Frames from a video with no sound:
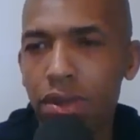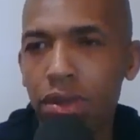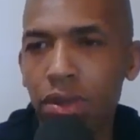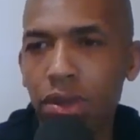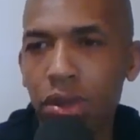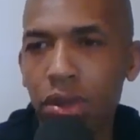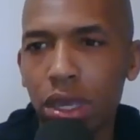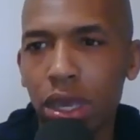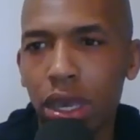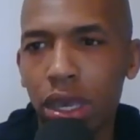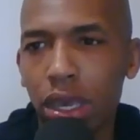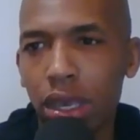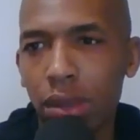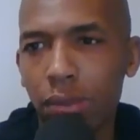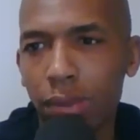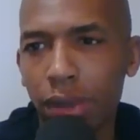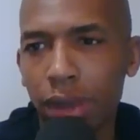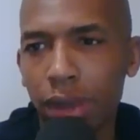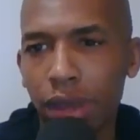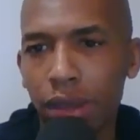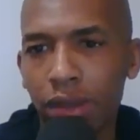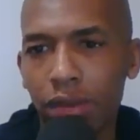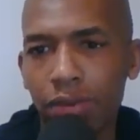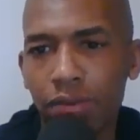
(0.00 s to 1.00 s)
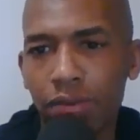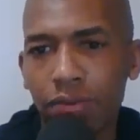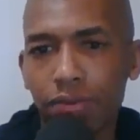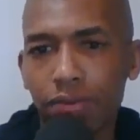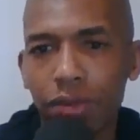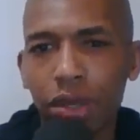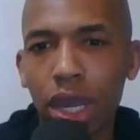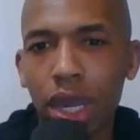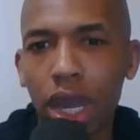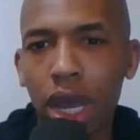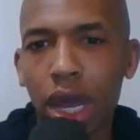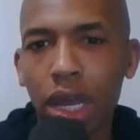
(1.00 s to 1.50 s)
You can't get mad.
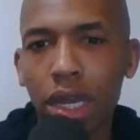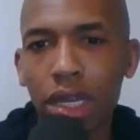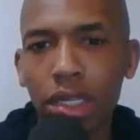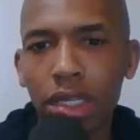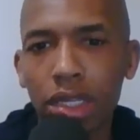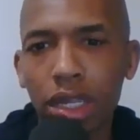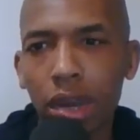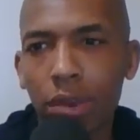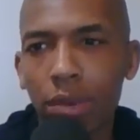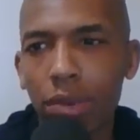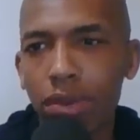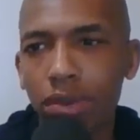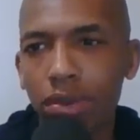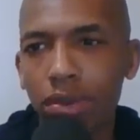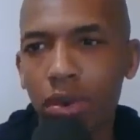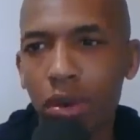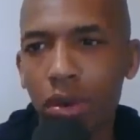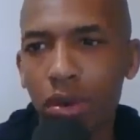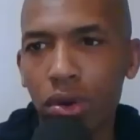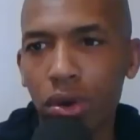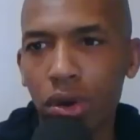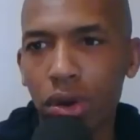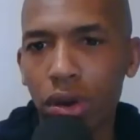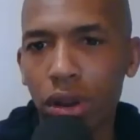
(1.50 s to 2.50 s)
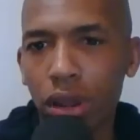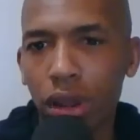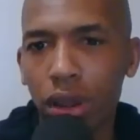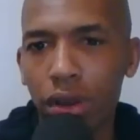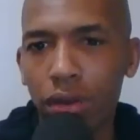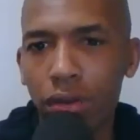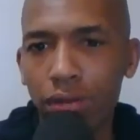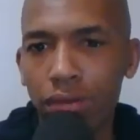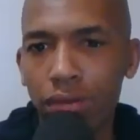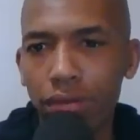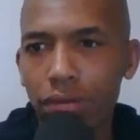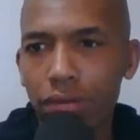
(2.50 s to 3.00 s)
You gotta understand what's going on now.
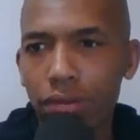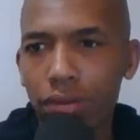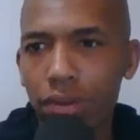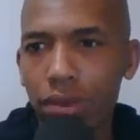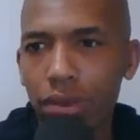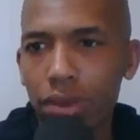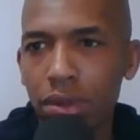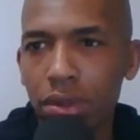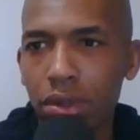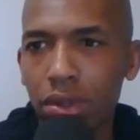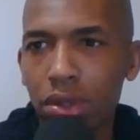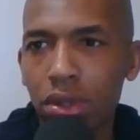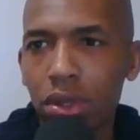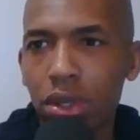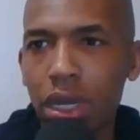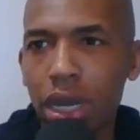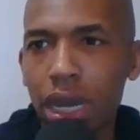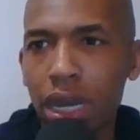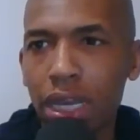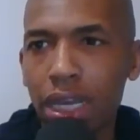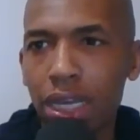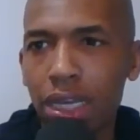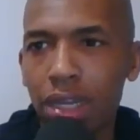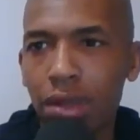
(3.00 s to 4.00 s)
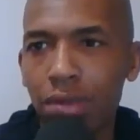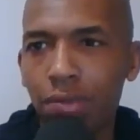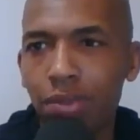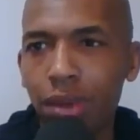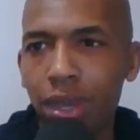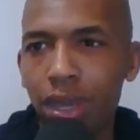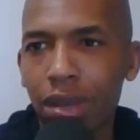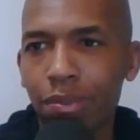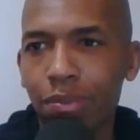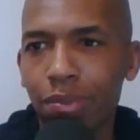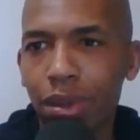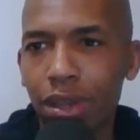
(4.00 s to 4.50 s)
You gotta get the
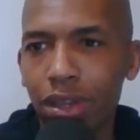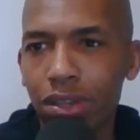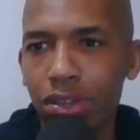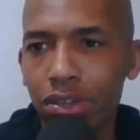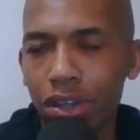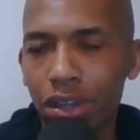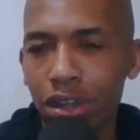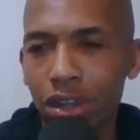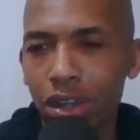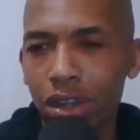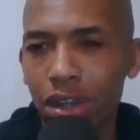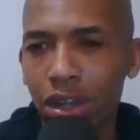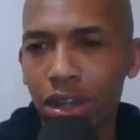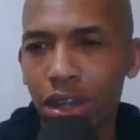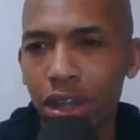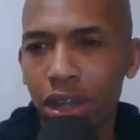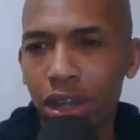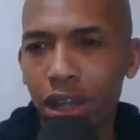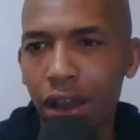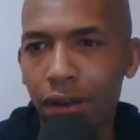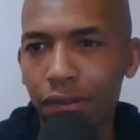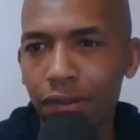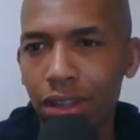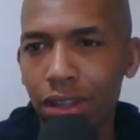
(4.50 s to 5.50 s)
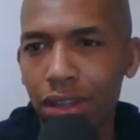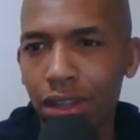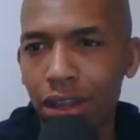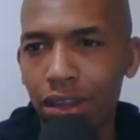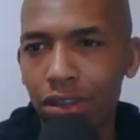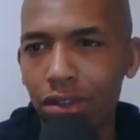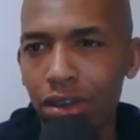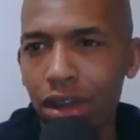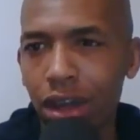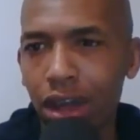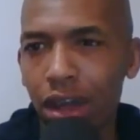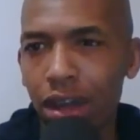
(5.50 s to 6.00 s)
big picture and everything.
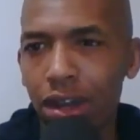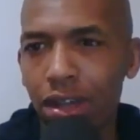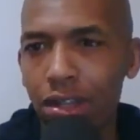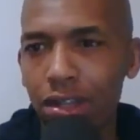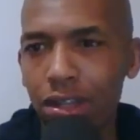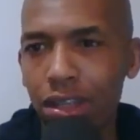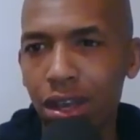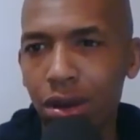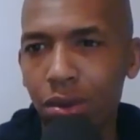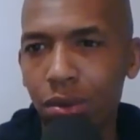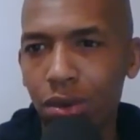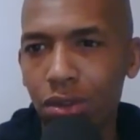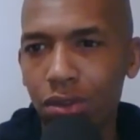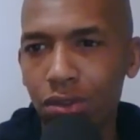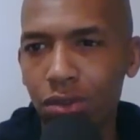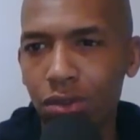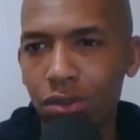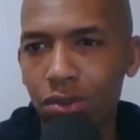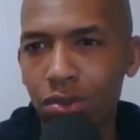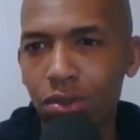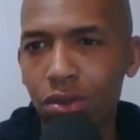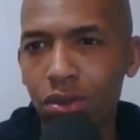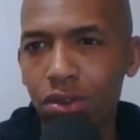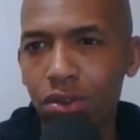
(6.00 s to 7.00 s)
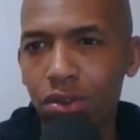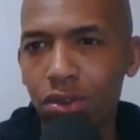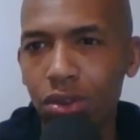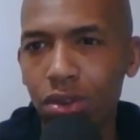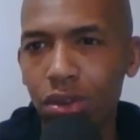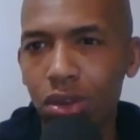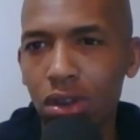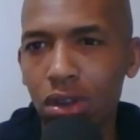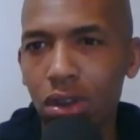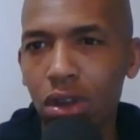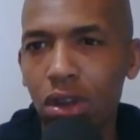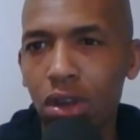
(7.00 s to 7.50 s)
You gotta understand
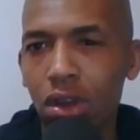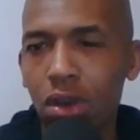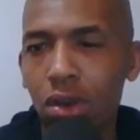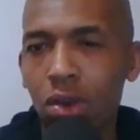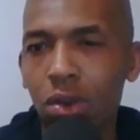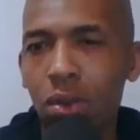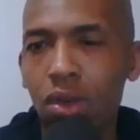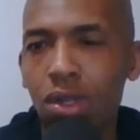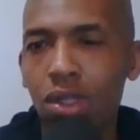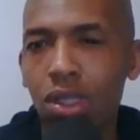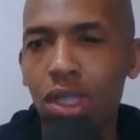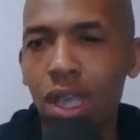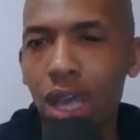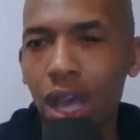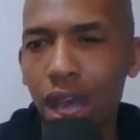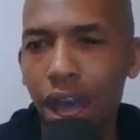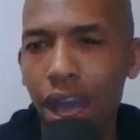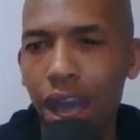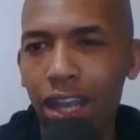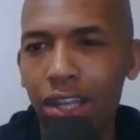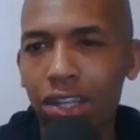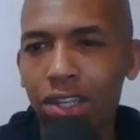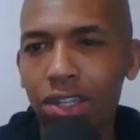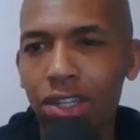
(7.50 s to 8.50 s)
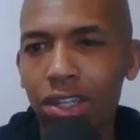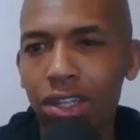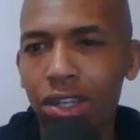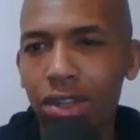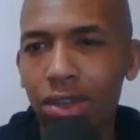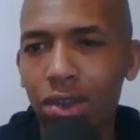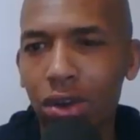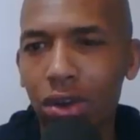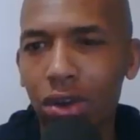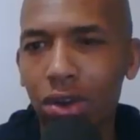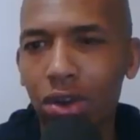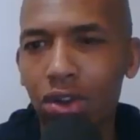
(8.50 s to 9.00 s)
what's actually
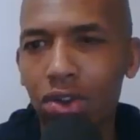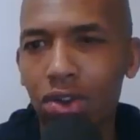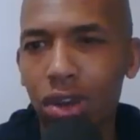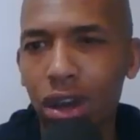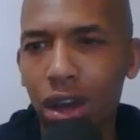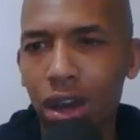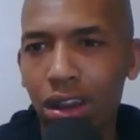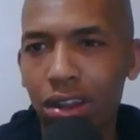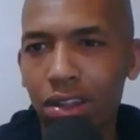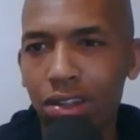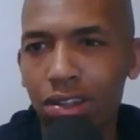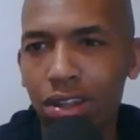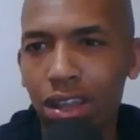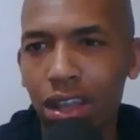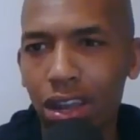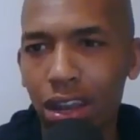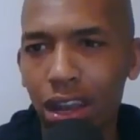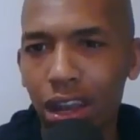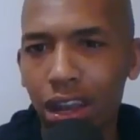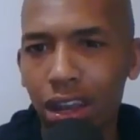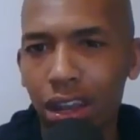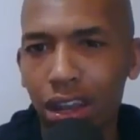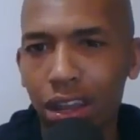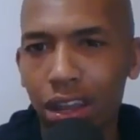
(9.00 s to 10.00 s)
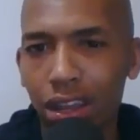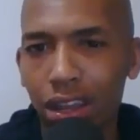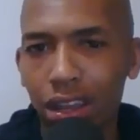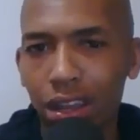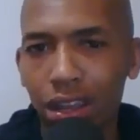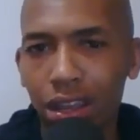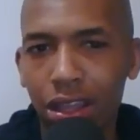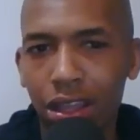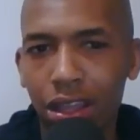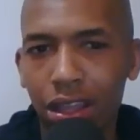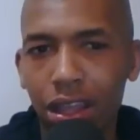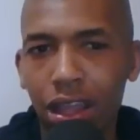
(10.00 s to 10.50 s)
going on. You gotta understand that.
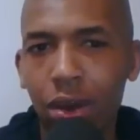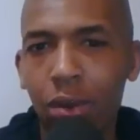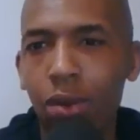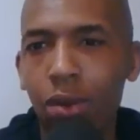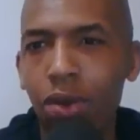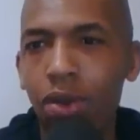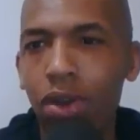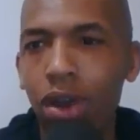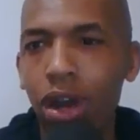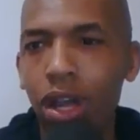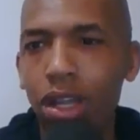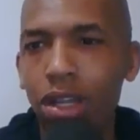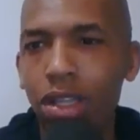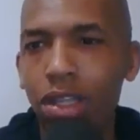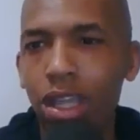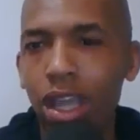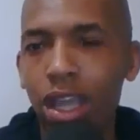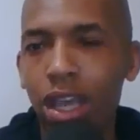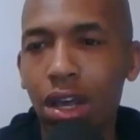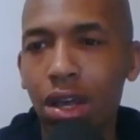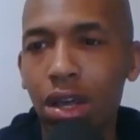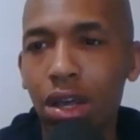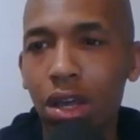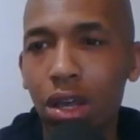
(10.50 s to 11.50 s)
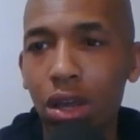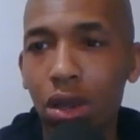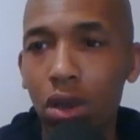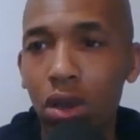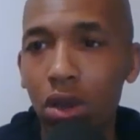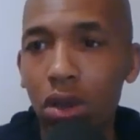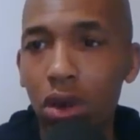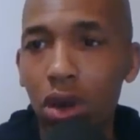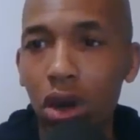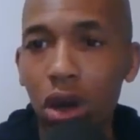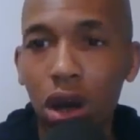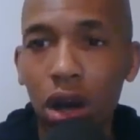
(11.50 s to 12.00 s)
And when you understand,
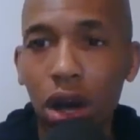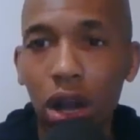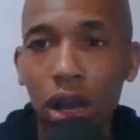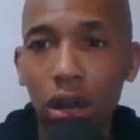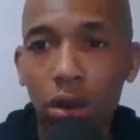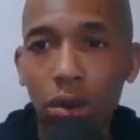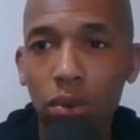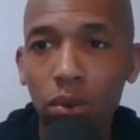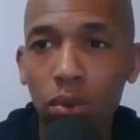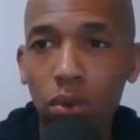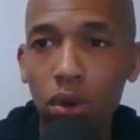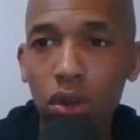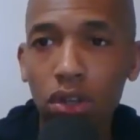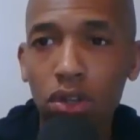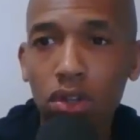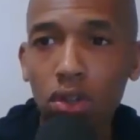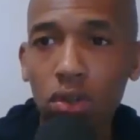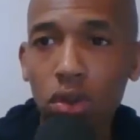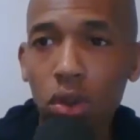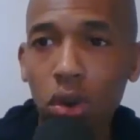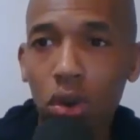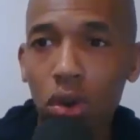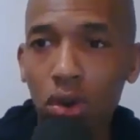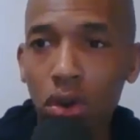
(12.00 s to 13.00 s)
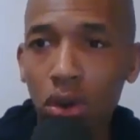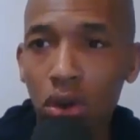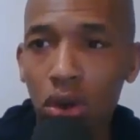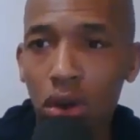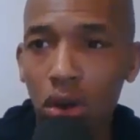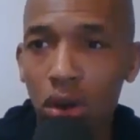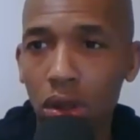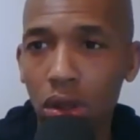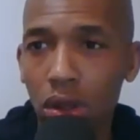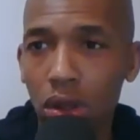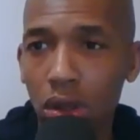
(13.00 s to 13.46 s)
all right, what's going on?